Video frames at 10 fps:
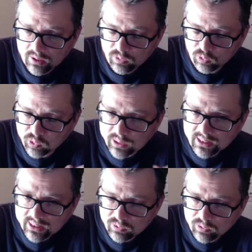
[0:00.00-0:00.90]

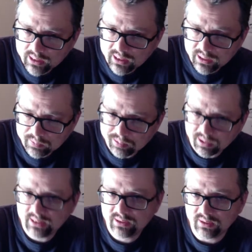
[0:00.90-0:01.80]
Really, really
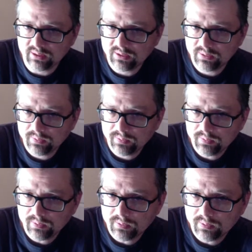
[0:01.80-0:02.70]
embrace it
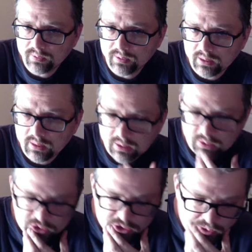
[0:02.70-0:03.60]

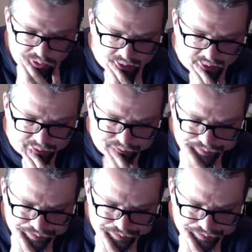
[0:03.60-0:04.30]
so that